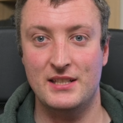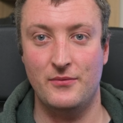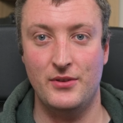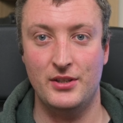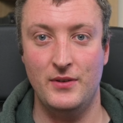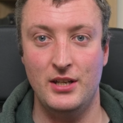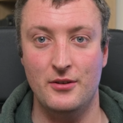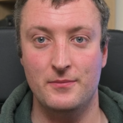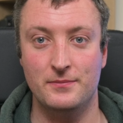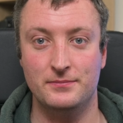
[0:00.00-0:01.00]
it for this
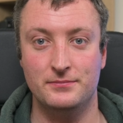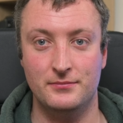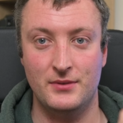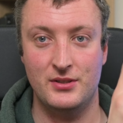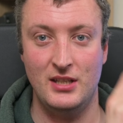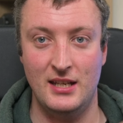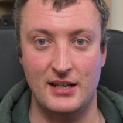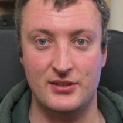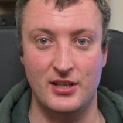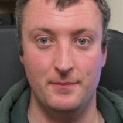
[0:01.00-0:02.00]
video. See you
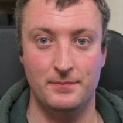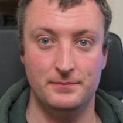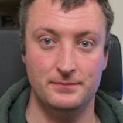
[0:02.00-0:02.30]
next time.